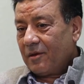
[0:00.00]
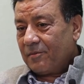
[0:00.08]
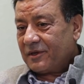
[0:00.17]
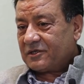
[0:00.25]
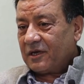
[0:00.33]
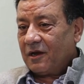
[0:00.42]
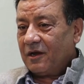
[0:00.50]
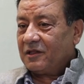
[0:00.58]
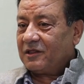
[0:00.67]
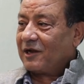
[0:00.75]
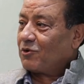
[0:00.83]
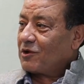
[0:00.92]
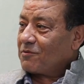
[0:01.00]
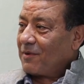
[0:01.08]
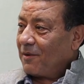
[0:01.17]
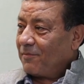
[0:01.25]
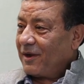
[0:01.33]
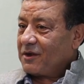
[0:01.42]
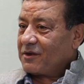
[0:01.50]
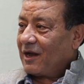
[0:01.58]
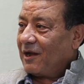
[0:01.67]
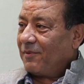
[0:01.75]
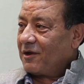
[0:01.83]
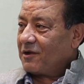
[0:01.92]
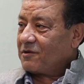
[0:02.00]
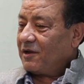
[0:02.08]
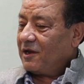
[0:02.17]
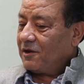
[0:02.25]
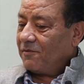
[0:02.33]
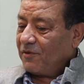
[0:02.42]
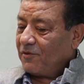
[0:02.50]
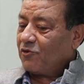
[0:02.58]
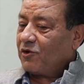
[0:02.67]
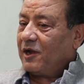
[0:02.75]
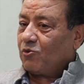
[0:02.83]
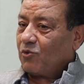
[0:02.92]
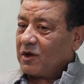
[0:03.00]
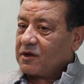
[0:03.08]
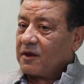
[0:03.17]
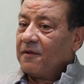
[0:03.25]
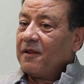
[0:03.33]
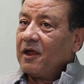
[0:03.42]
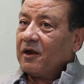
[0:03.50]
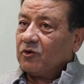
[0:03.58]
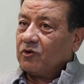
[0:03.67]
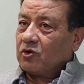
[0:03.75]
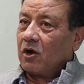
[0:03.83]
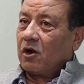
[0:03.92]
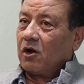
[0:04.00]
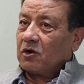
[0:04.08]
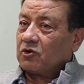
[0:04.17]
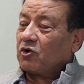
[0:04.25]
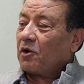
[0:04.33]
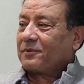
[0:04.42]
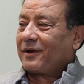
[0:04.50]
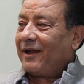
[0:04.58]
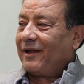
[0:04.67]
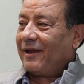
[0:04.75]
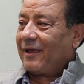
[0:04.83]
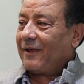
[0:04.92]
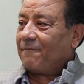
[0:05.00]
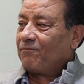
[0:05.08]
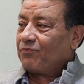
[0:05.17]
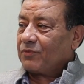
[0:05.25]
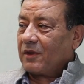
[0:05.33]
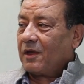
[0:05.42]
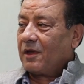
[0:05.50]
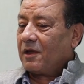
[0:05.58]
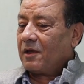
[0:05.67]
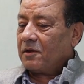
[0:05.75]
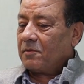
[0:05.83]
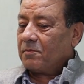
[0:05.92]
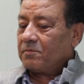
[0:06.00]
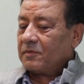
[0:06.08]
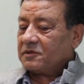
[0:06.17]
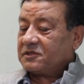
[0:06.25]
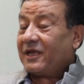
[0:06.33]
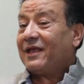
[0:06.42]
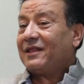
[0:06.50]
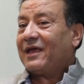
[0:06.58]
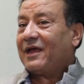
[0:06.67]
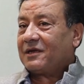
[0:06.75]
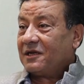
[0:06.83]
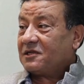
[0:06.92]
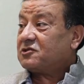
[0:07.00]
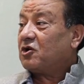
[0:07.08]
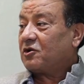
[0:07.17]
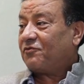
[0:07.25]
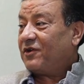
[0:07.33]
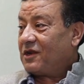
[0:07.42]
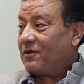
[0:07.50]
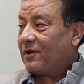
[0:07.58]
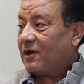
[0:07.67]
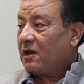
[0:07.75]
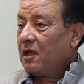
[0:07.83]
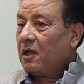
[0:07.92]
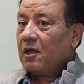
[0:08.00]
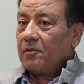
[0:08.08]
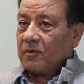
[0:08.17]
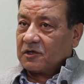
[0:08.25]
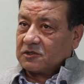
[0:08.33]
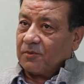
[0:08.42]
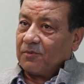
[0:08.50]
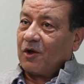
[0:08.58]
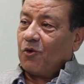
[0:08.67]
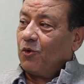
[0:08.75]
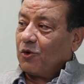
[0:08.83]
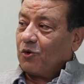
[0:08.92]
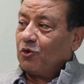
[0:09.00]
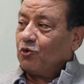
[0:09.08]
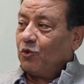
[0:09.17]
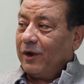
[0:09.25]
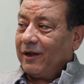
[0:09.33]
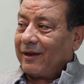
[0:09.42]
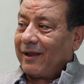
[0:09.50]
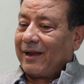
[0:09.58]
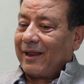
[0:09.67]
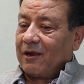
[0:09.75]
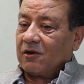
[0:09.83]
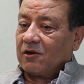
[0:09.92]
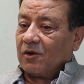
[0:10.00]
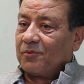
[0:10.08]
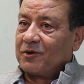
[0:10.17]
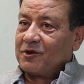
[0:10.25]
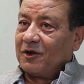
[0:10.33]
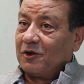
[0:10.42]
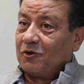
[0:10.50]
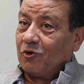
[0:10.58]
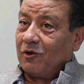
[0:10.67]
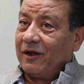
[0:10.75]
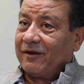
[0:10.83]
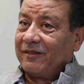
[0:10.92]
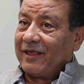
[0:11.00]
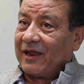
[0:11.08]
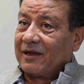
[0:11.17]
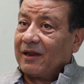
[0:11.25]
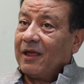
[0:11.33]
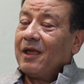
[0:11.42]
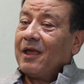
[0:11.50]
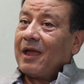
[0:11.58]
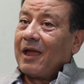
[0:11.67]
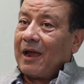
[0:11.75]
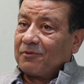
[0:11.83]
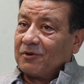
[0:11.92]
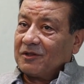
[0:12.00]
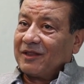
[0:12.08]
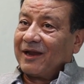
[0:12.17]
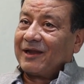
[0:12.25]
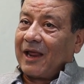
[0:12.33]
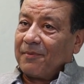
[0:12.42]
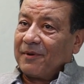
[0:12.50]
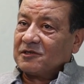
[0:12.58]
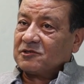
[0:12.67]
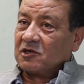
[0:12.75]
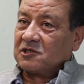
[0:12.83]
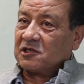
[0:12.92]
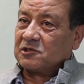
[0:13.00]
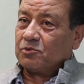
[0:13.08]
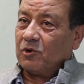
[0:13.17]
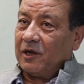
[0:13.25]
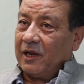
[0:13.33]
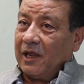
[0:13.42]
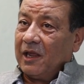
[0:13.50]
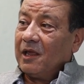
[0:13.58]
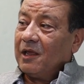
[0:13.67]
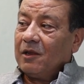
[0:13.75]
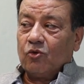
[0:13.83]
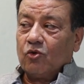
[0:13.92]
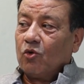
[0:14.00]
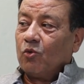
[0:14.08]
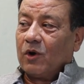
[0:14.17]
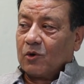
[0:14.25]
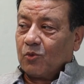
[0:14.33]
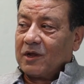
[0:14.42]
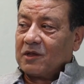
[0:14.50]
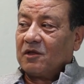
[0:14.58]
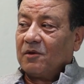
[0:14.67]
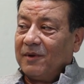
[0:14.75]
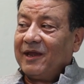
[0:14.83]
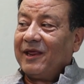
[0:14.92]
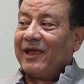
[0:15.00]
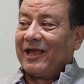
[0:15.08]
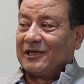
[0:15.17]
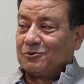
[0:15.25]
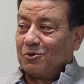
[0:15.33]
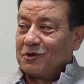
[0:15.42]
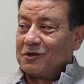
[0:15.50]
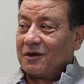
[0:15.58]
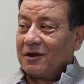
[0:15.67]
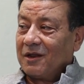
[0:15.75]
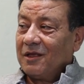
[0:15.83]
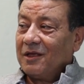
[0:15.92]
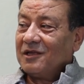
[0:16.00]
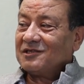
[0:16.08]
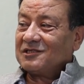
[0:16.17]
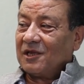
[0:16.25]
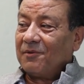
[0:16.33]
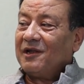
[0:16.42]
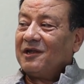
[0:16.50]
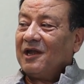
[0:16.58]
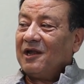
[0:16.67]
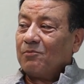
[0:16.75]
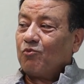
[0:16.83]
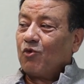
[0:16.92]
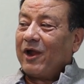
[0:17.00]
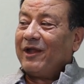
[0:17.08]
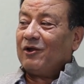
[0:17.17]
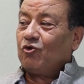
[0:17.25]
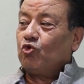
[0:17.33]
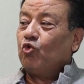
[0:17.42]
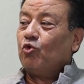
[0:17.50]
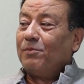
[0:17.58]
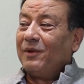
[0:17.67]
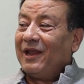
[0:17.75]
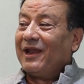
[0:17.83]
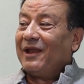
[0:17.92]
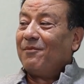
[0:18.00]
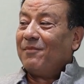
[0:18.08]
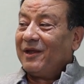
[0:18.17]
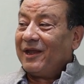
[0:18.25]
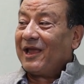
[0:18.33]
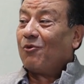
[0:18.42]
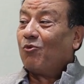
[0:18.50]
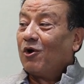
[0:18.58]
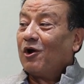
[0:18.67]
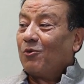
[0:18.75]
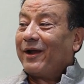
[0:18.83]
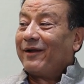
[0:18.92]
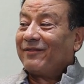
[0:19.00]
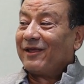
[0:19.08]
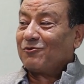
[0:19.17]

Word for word: Basically, that was my brainchild because it, before it was a dropped idea, um, saying that it's not feasible, but somehow we could do it, and I got opportunity to lead that. After that happened successfully, you know what was the media exposure 17.2 million media worldwide